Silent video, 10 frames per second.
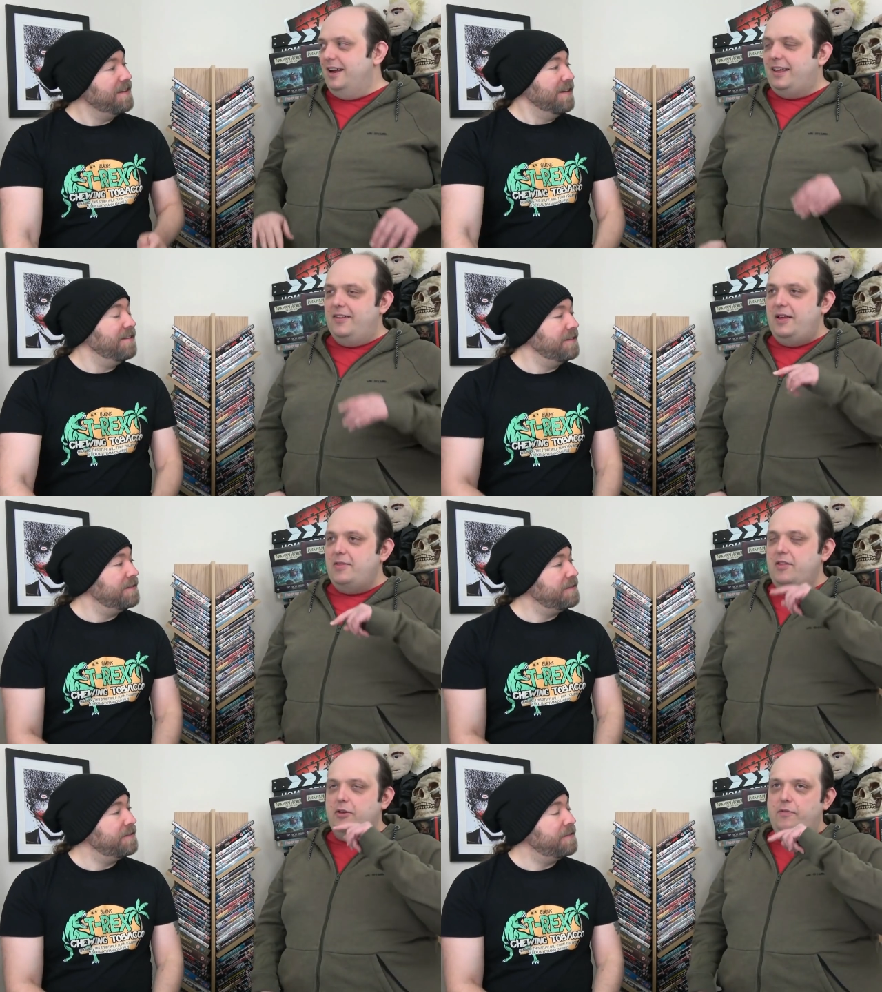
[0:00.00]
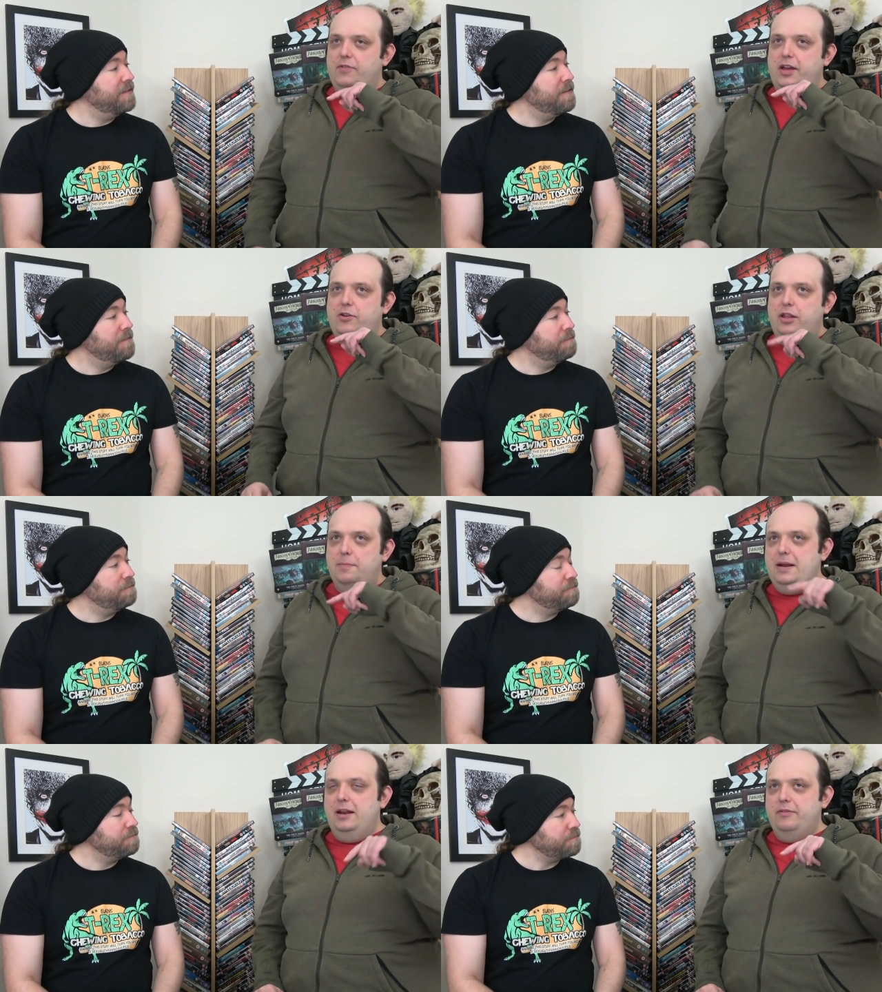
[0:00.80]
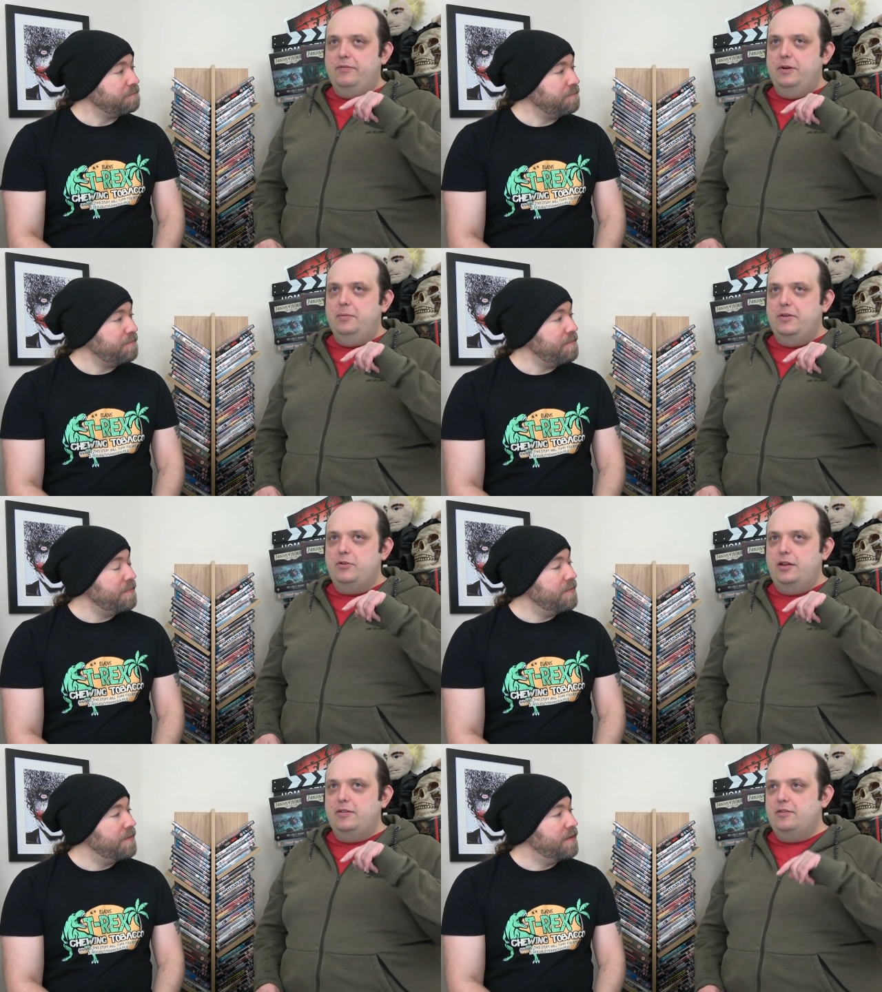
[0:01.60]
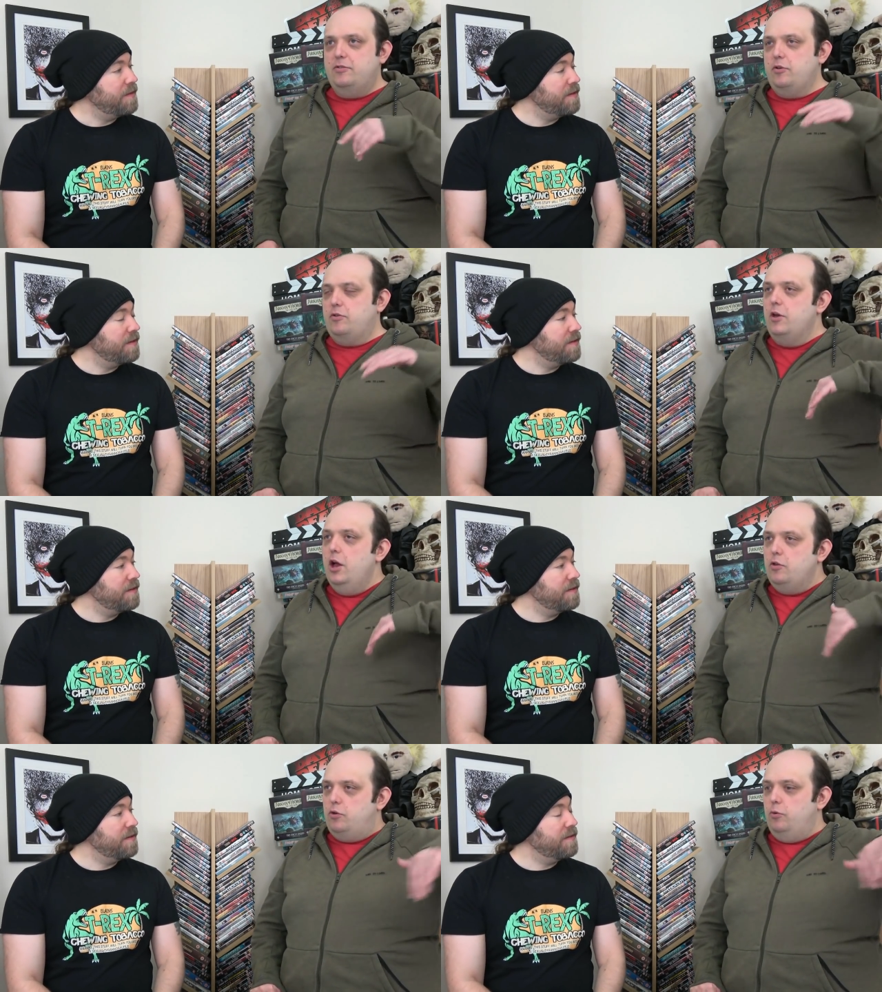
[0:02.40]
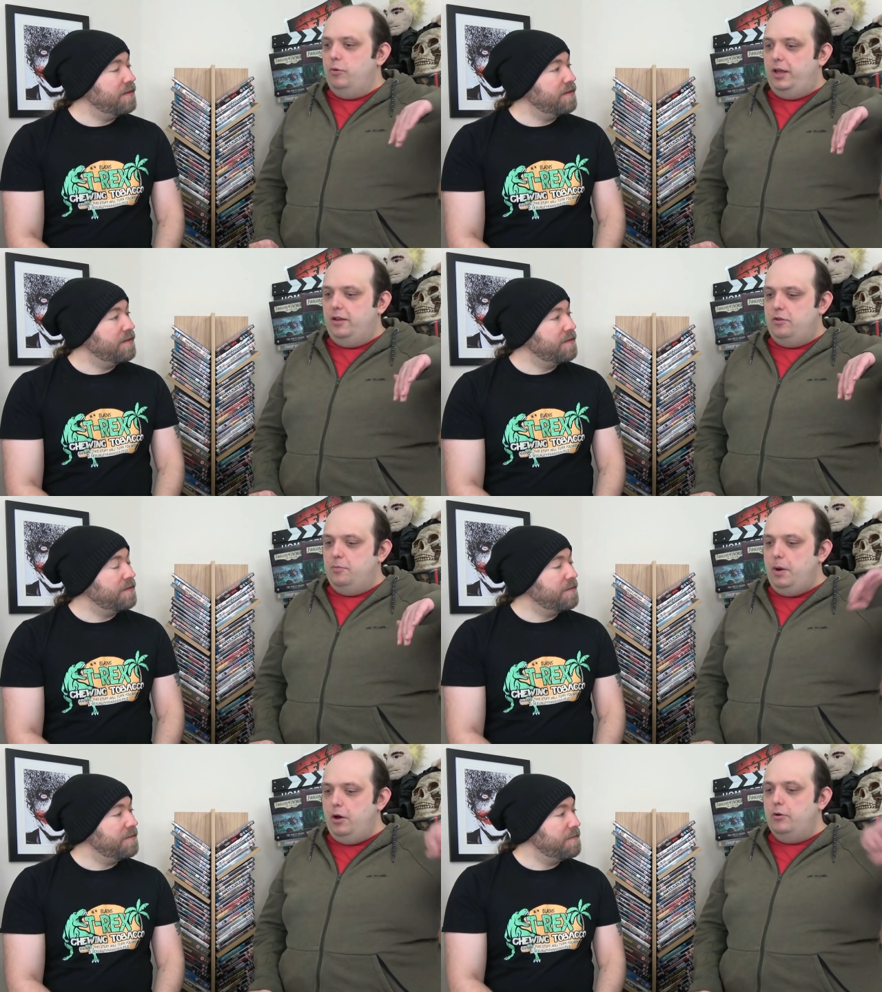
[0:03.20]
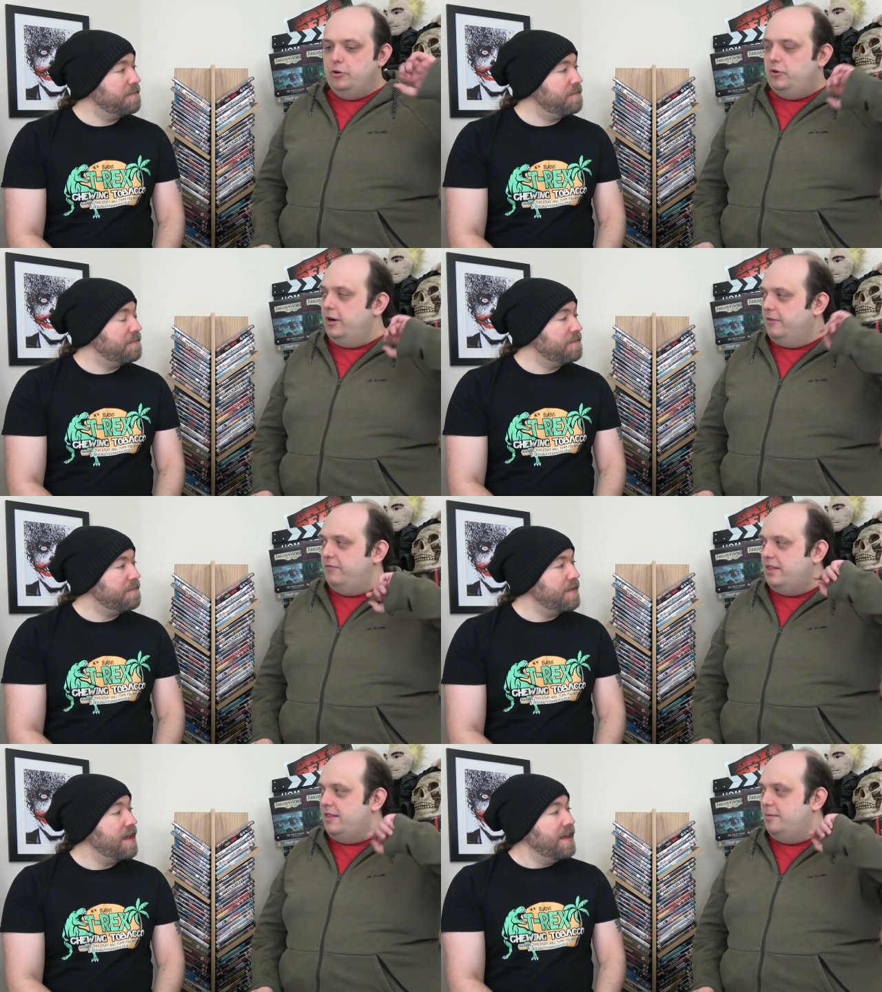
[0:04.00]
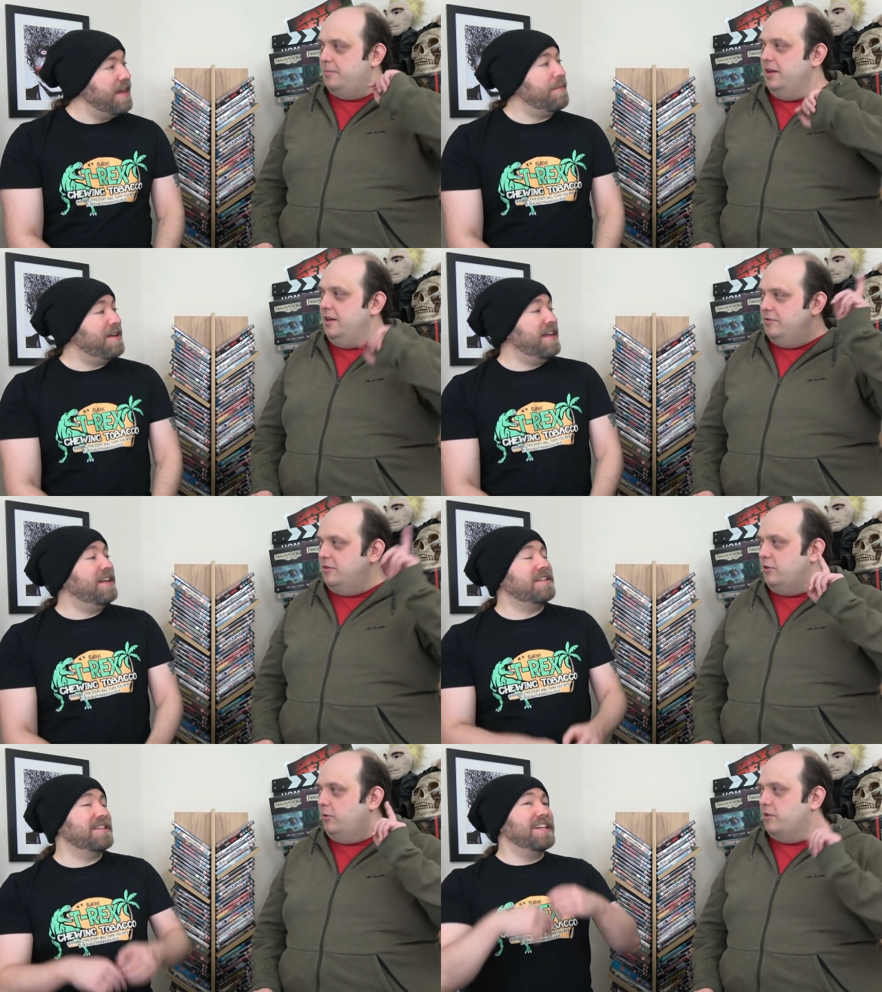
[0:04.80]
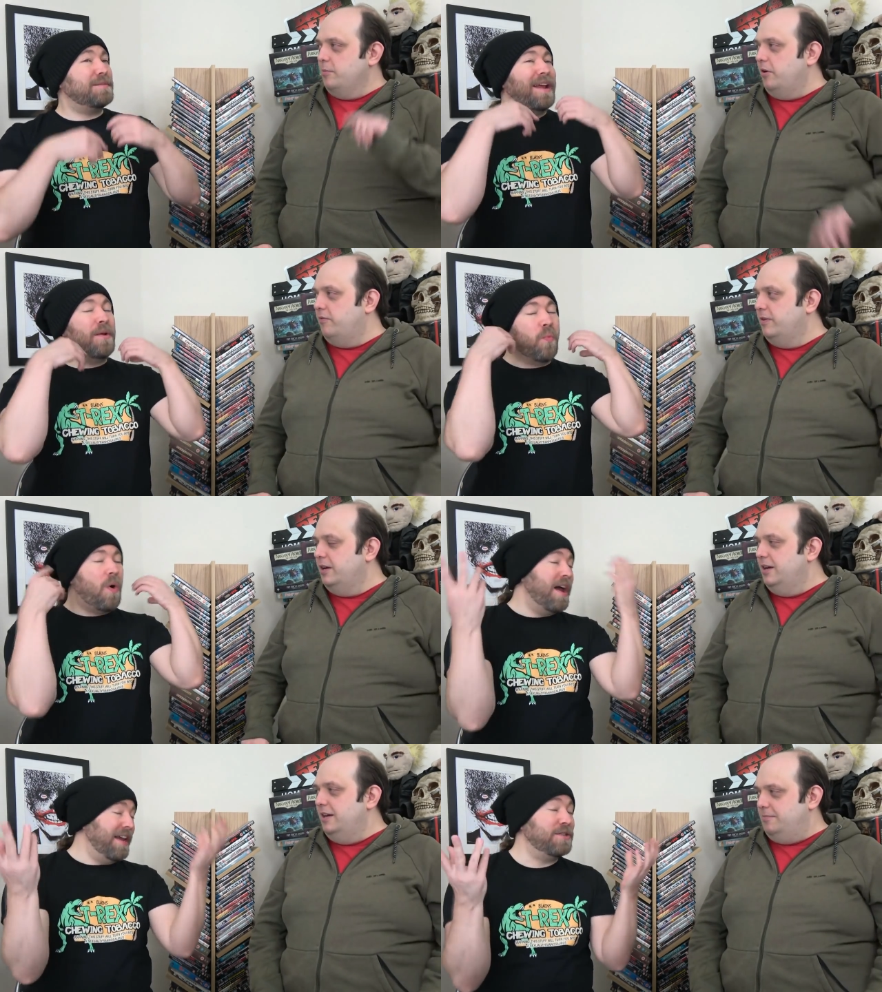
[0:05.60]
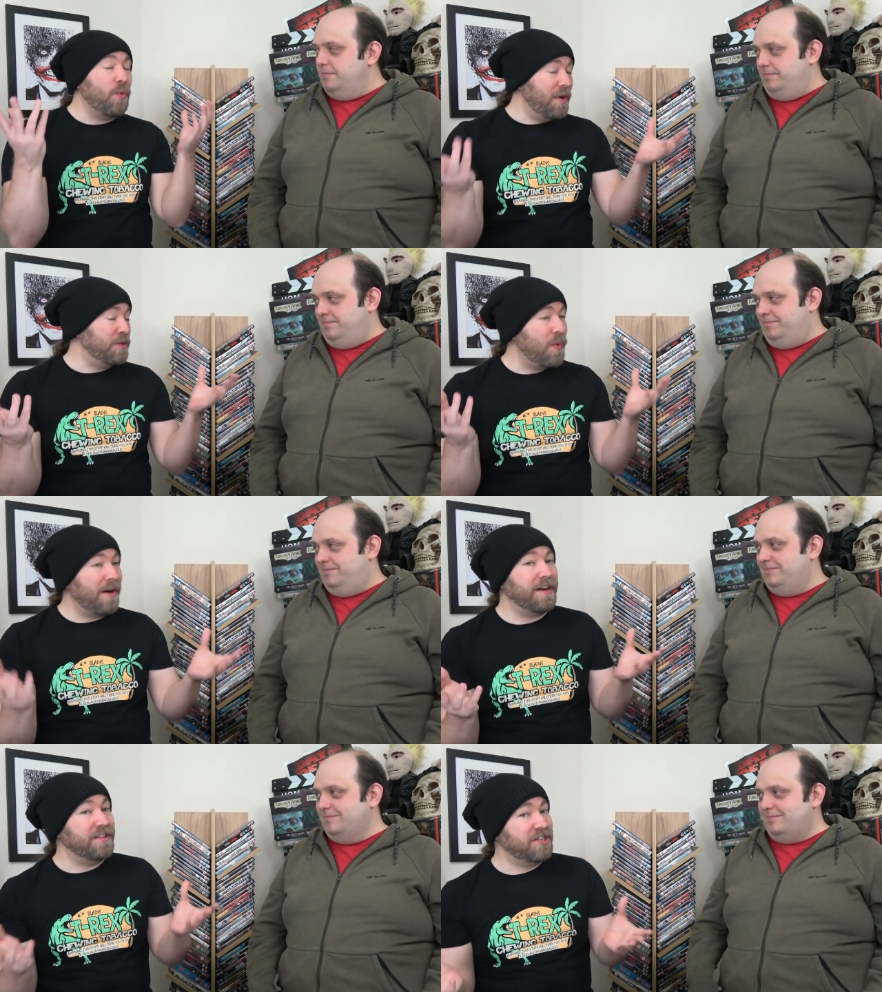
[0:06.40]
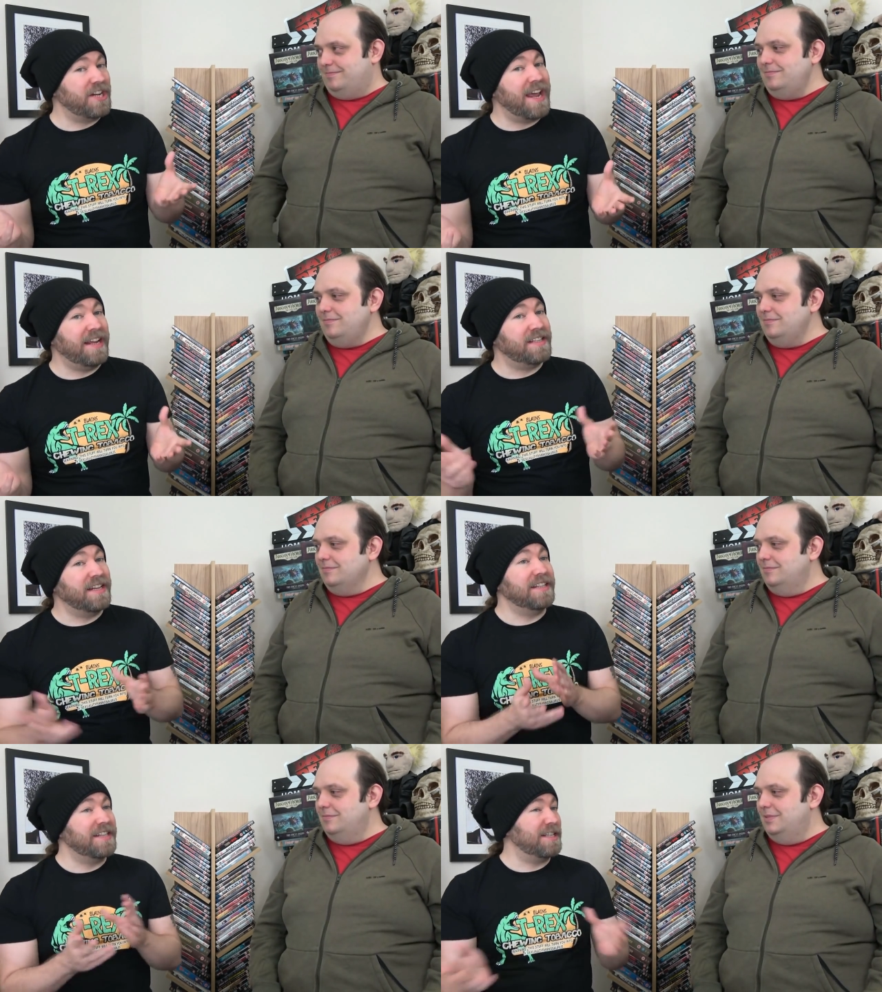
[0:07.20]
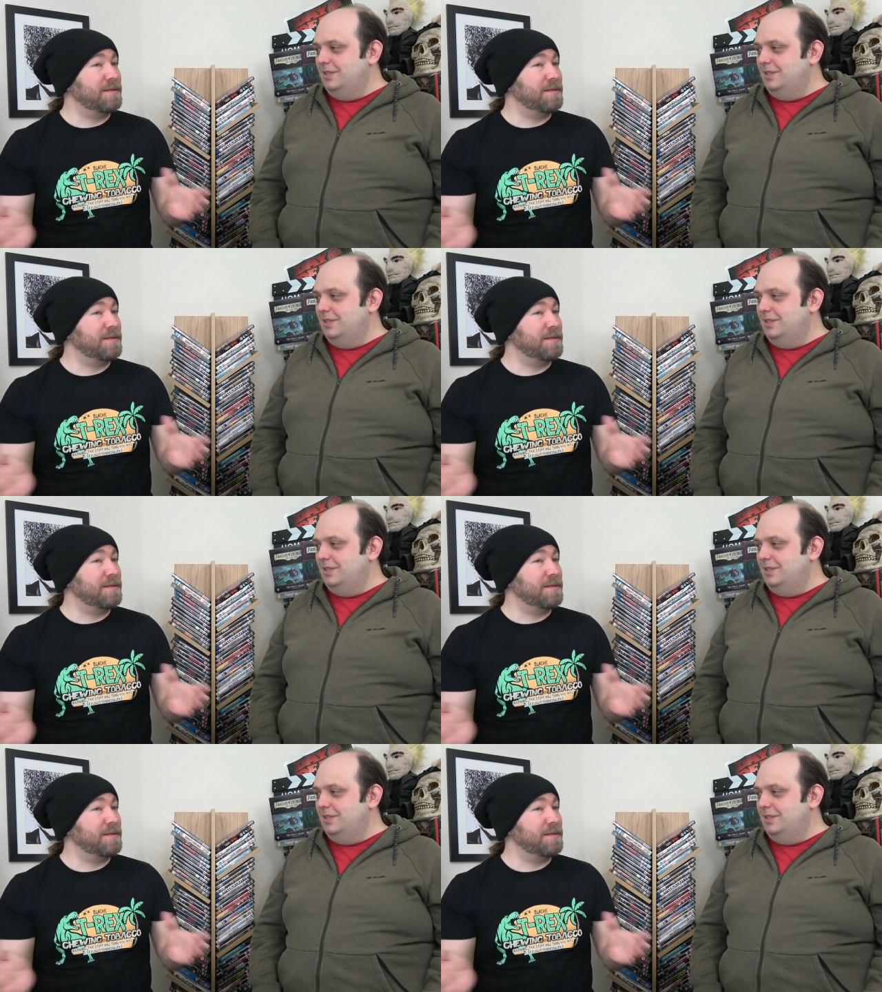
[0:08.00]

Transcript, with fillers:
Speaker 1: And there's a conversation in the middle of the film where Shades is just talking to Mo and trying to convince him. Yeah, but he doesn't explain why he's always wearing the shades, and it's